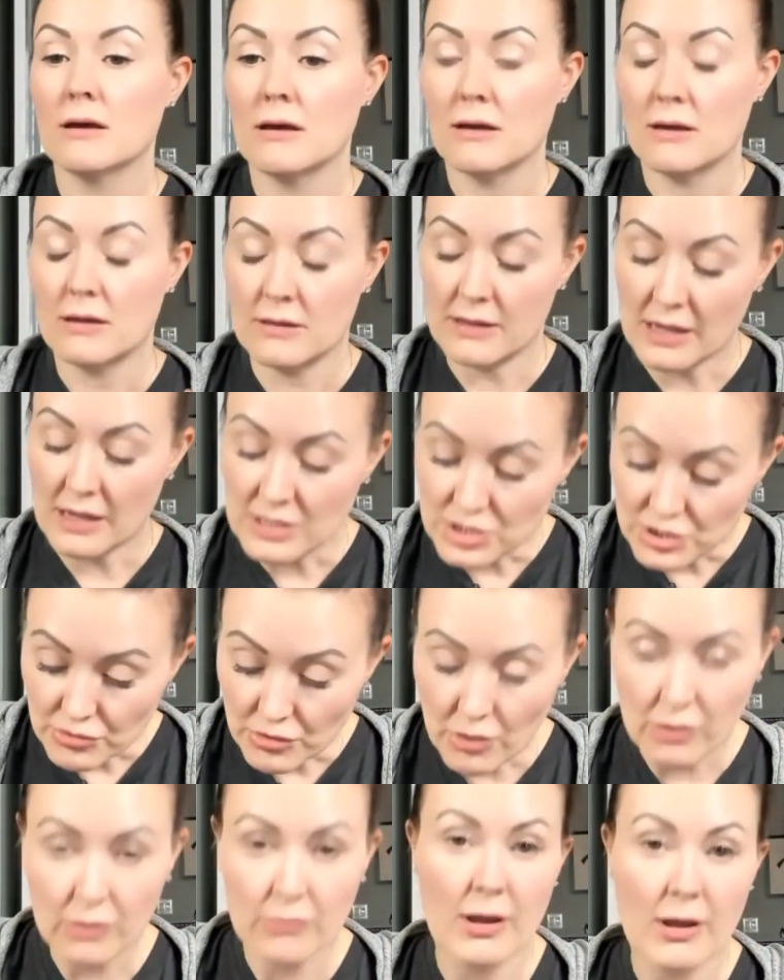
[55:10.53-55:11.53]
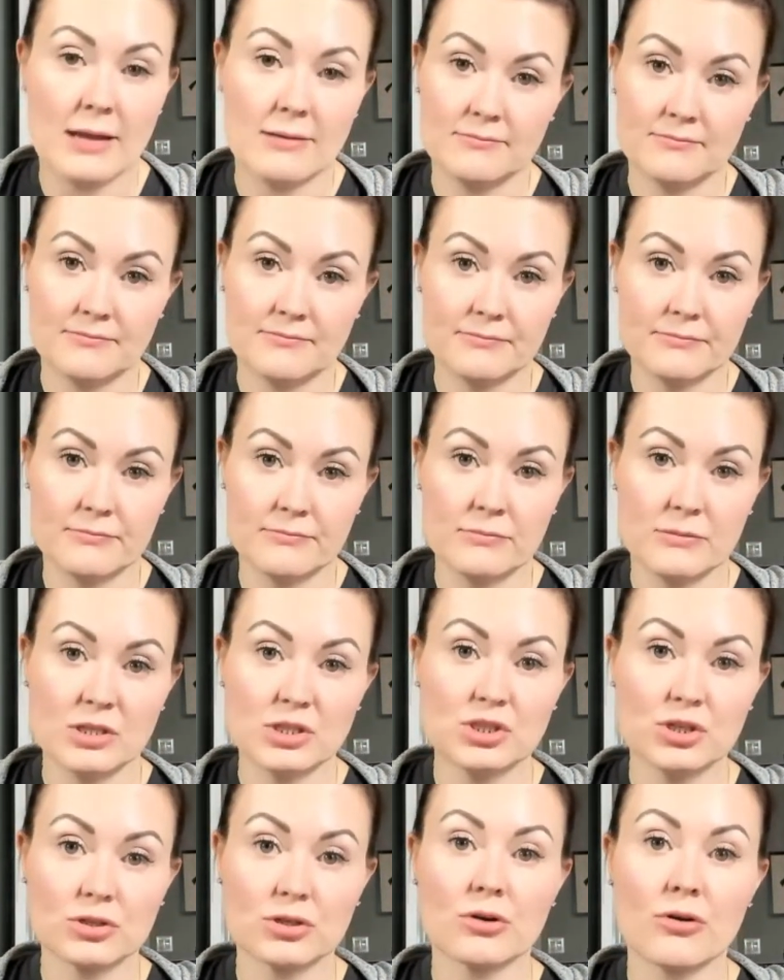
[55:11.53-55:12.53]
they do go away. The
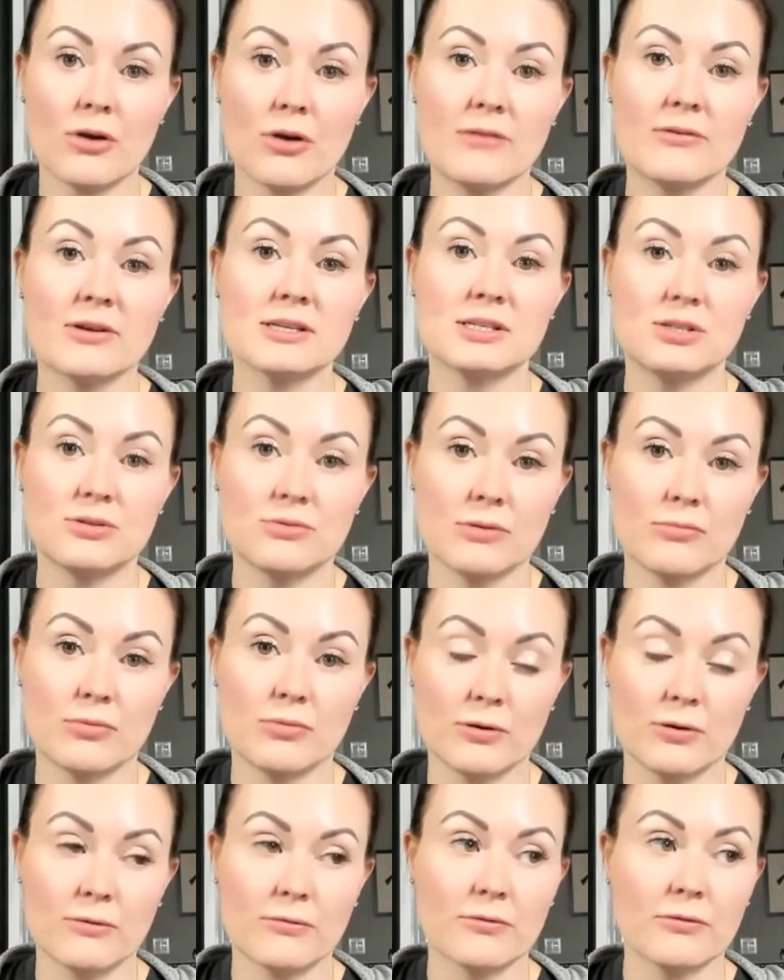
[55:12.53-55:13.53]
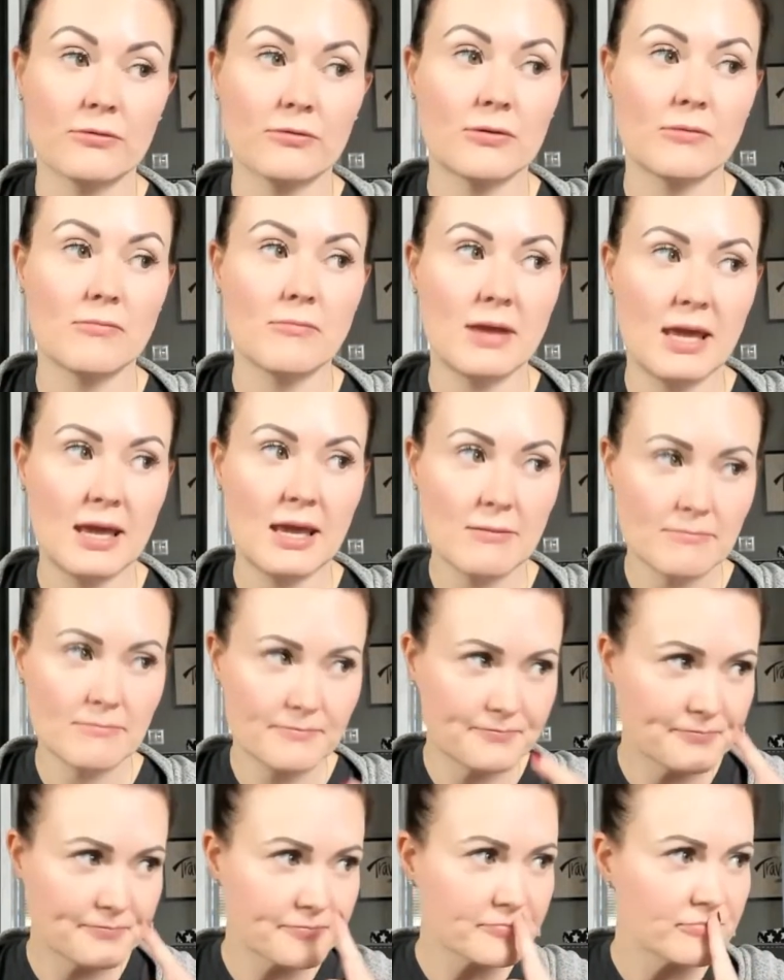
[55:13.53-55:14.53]
sugar cravings do improve. For me,
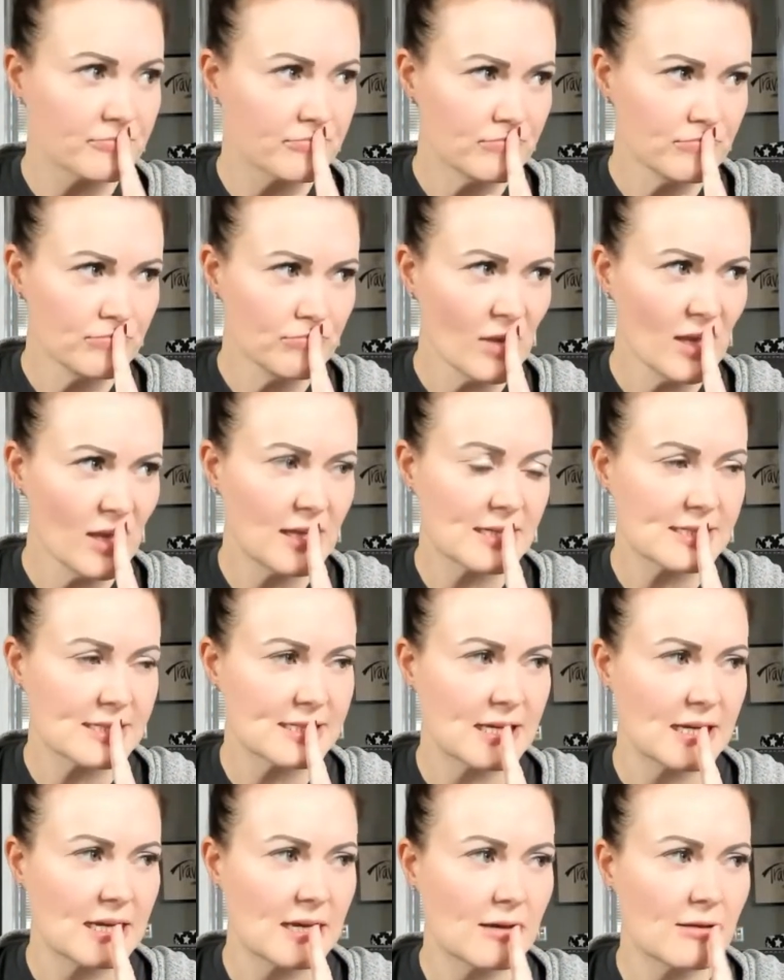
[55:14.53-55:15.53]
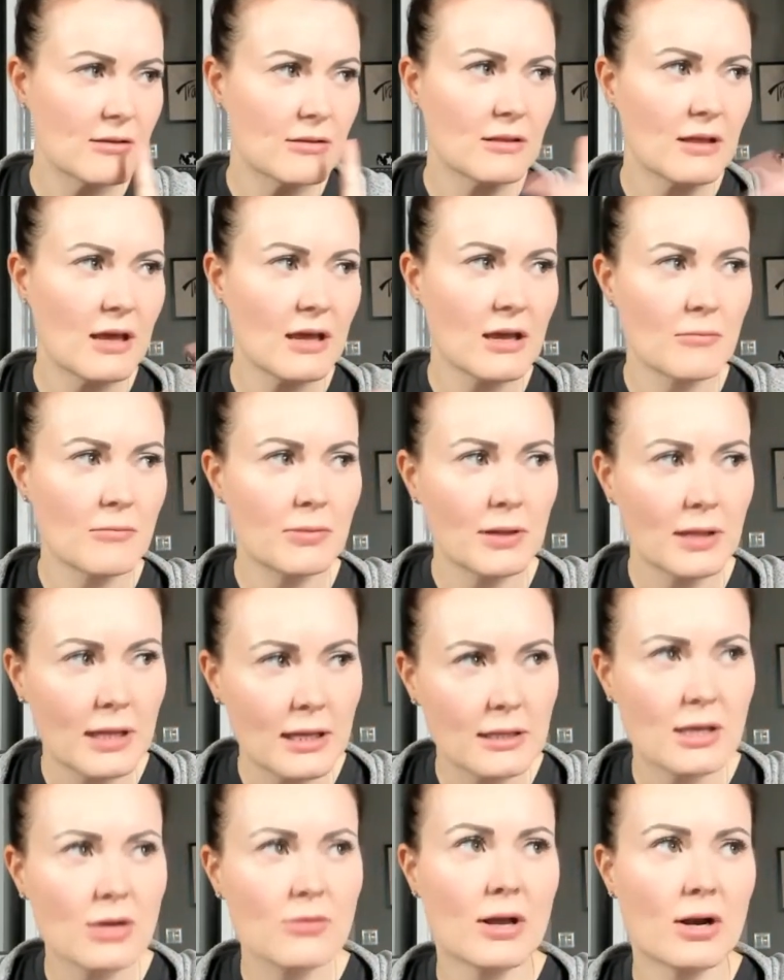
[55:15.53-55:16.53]
let's see, they
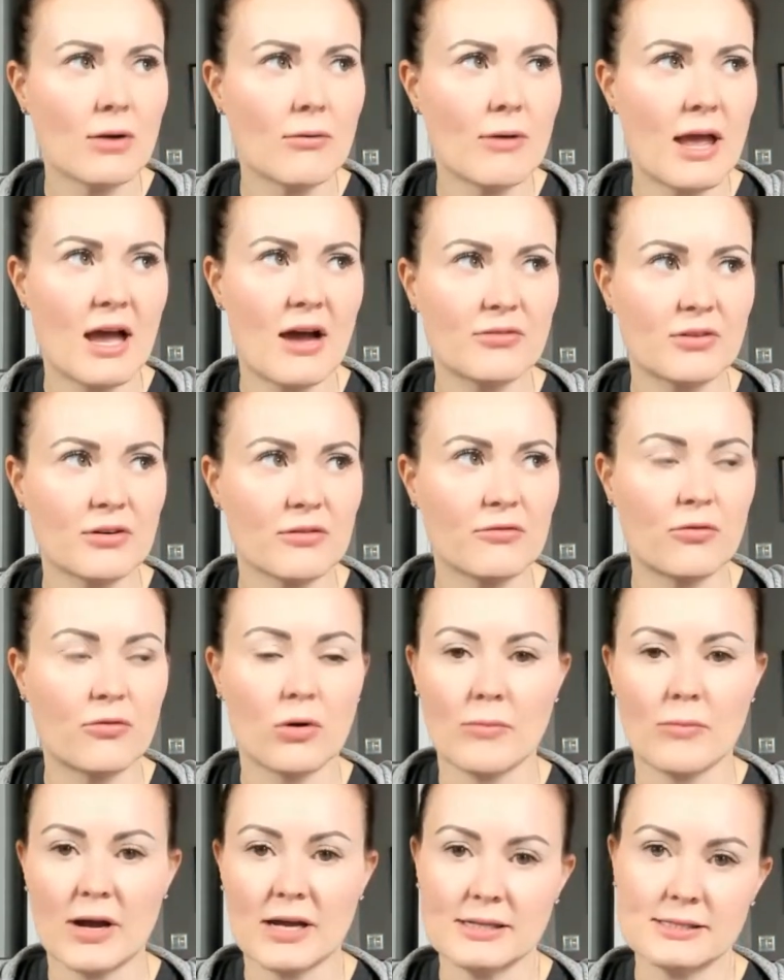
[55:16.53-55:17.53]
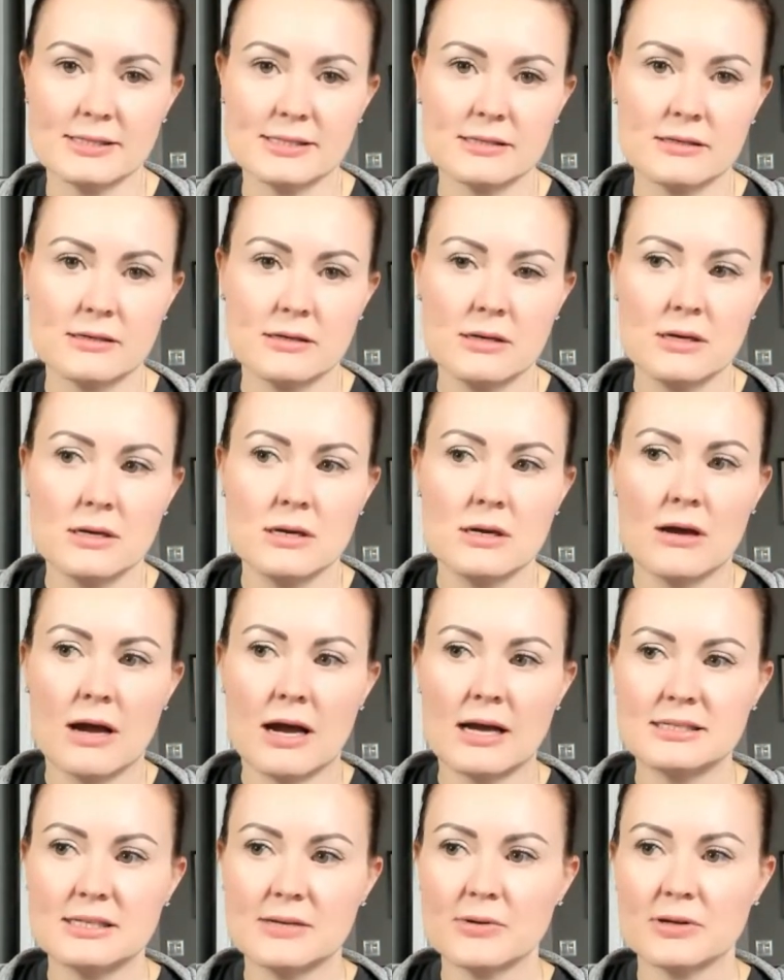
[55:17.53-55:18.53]
completely went away after 4 months. I
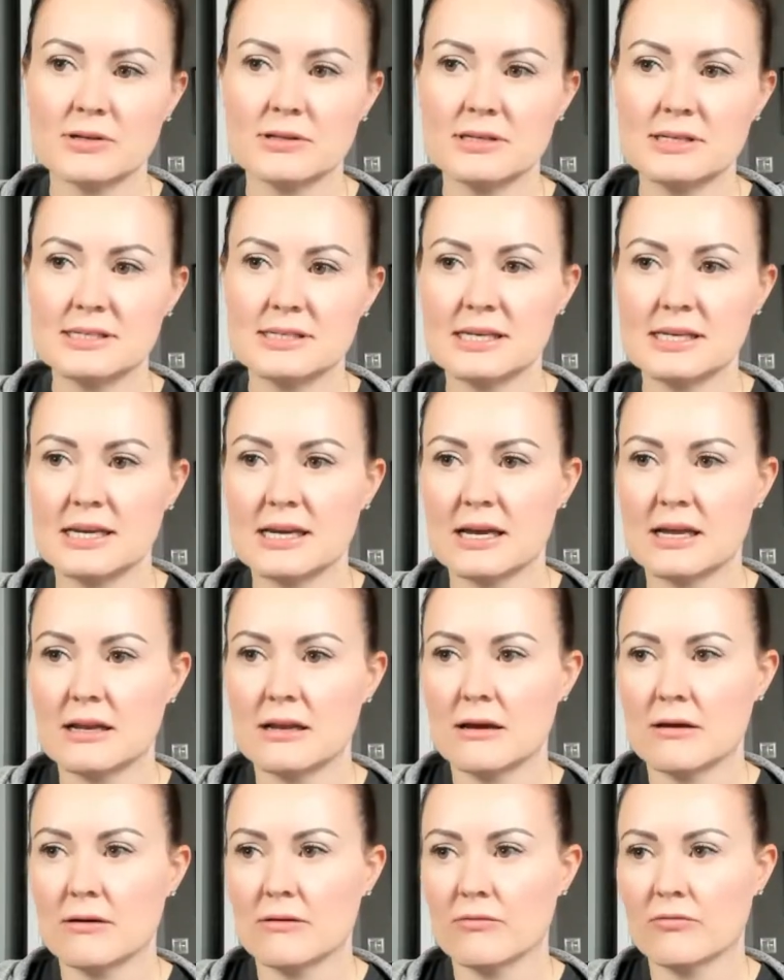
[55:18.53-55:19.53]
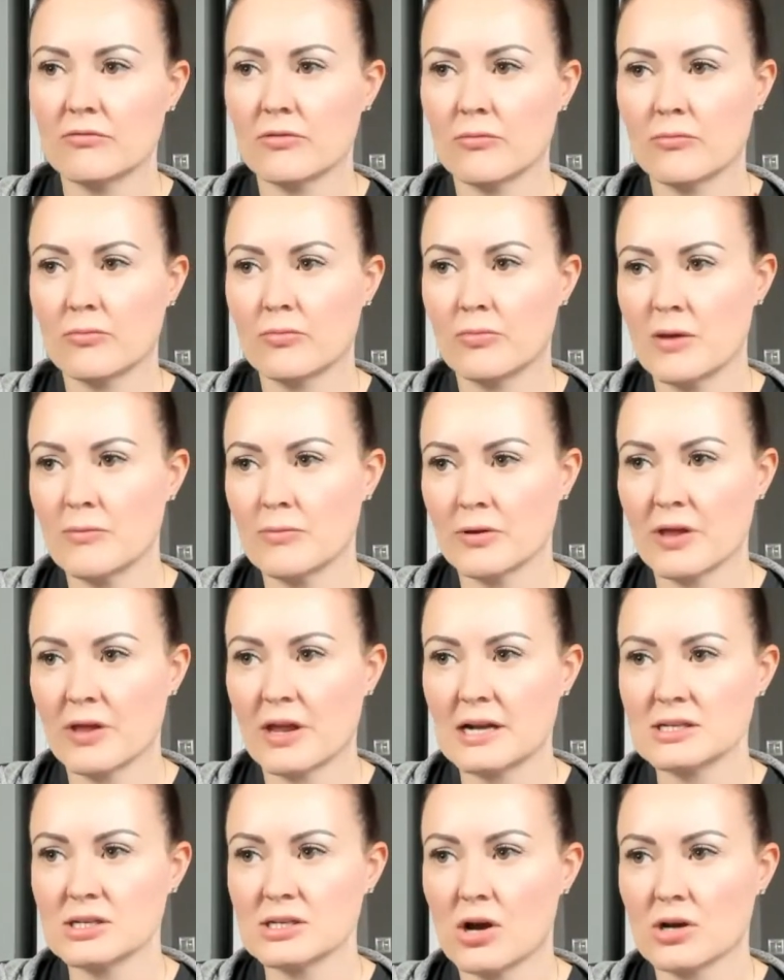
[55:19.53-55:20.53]
typically see it from people that I
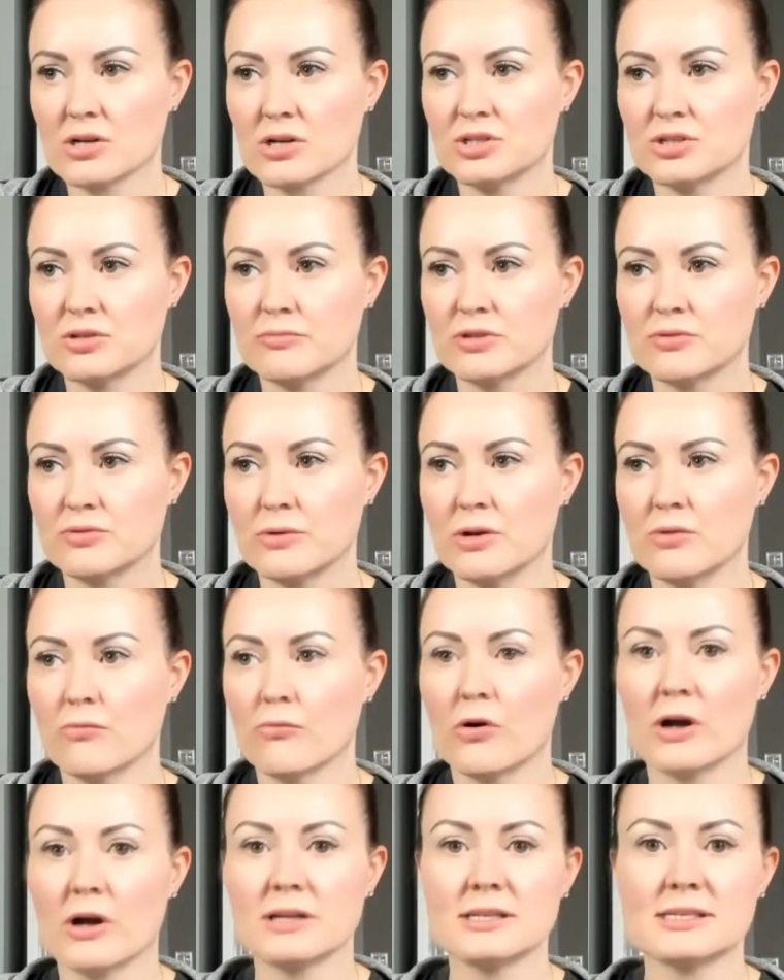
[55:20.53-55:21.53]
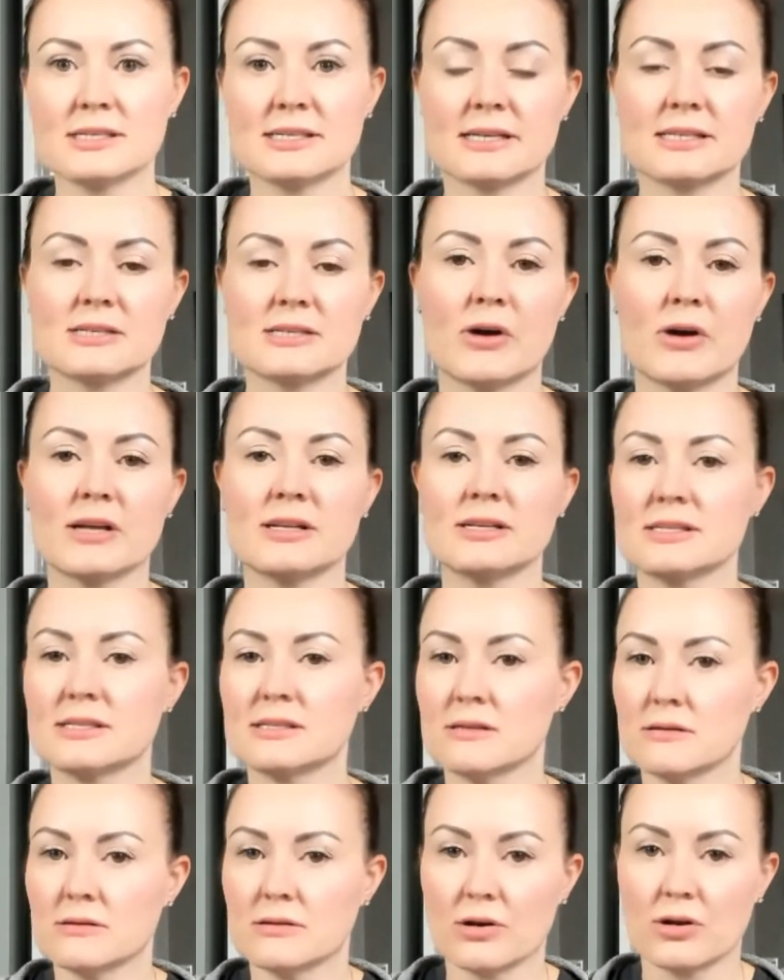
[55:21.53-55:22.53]
talk to between 1 to 6 months,
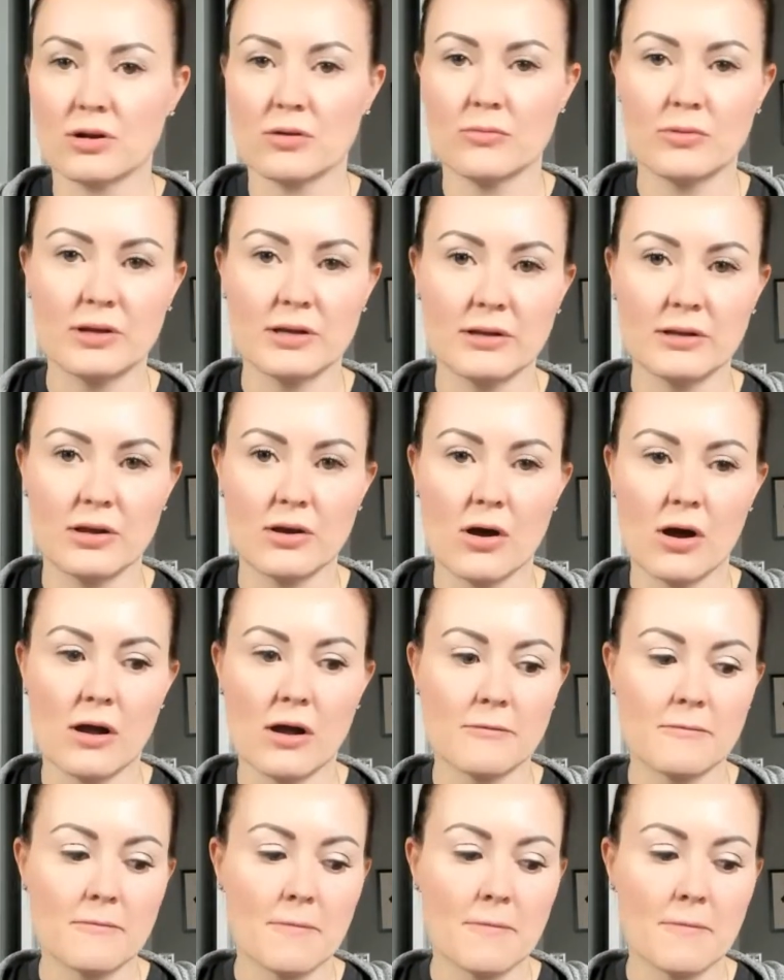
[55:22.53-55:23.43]
they're completely gone.